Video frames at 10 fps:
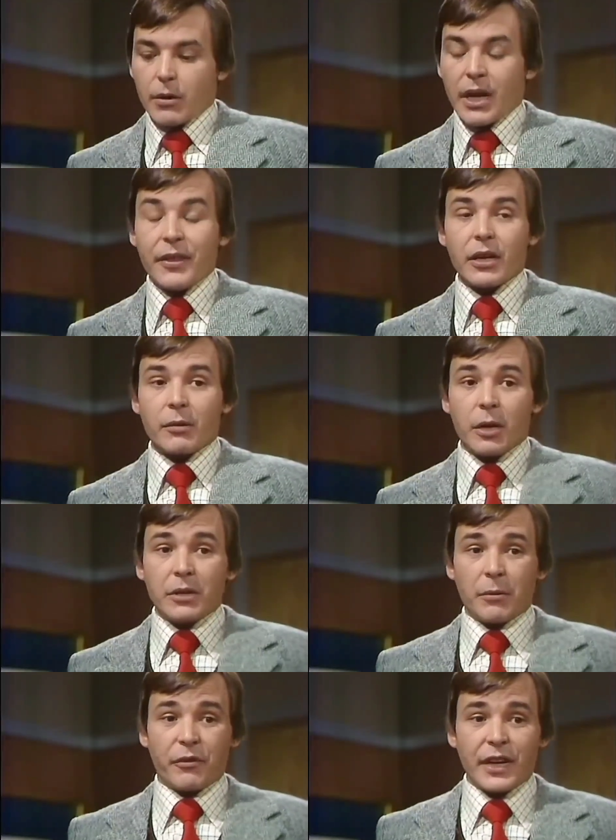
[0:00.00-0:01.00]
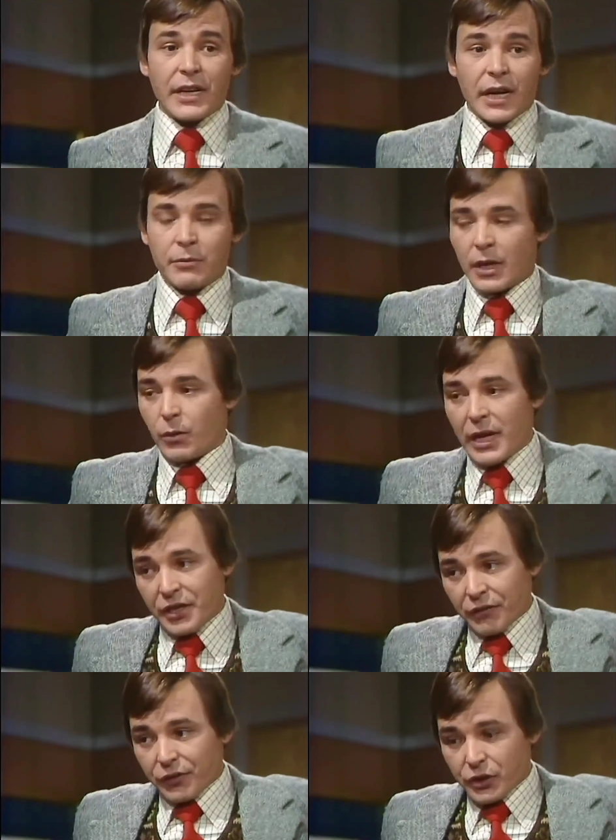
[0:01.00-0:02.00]
well, nothing at the moment, I'm afraid. I'm waiting
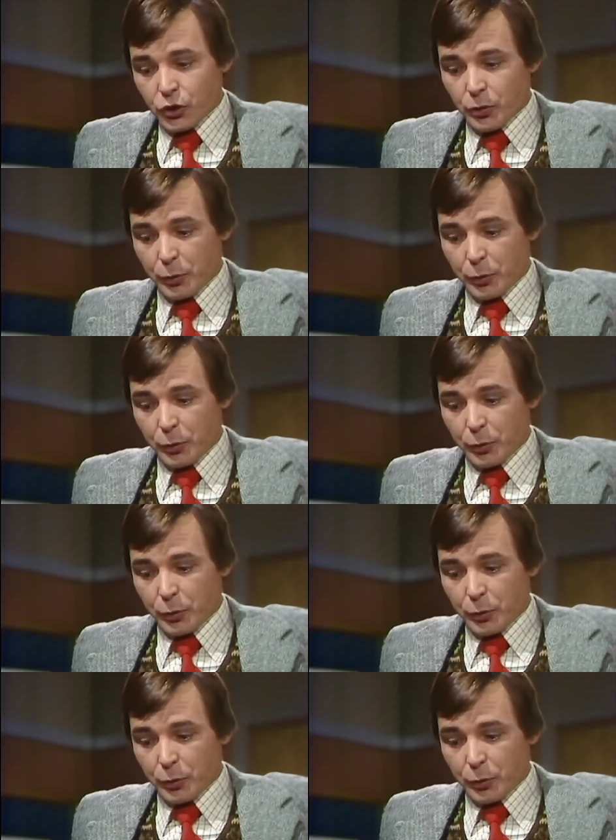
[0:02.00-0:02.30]
for a suitable